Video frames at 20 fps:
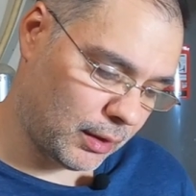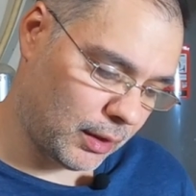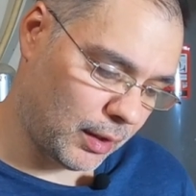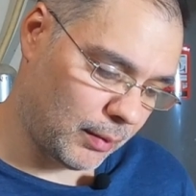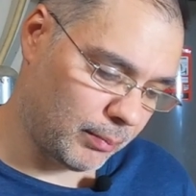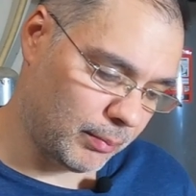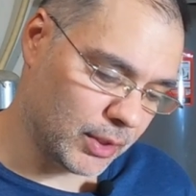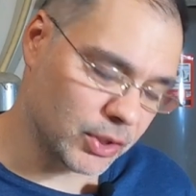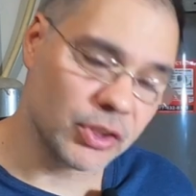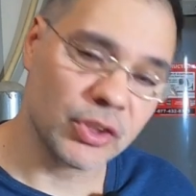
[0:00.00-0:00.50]

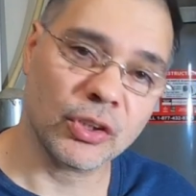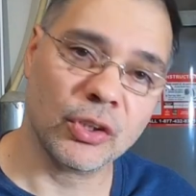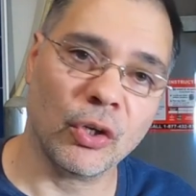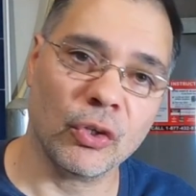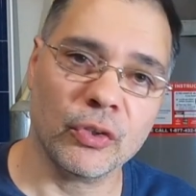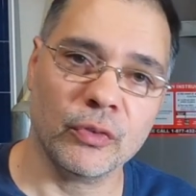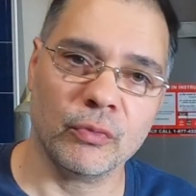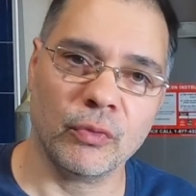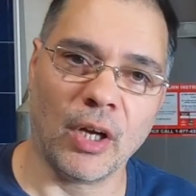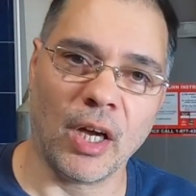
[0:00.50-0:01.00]
and Mr.
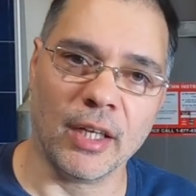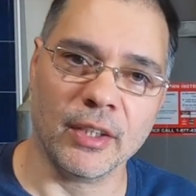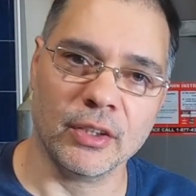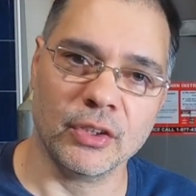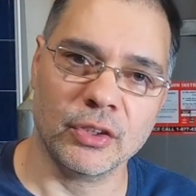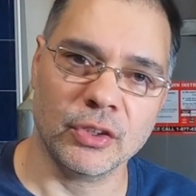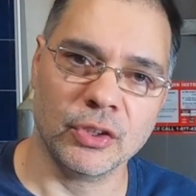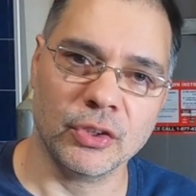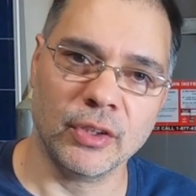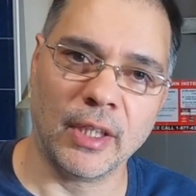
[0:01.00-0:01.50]
Goldenrod
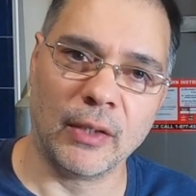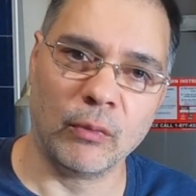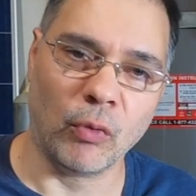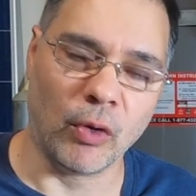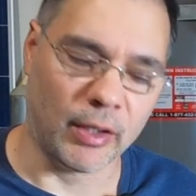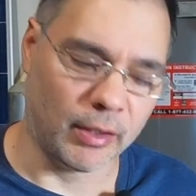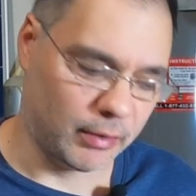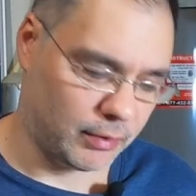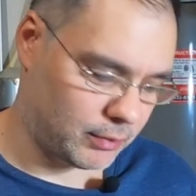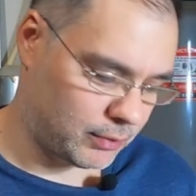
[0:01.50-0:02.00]

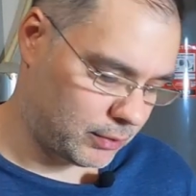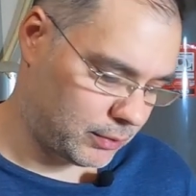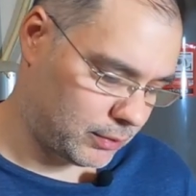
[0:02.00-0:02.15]
291.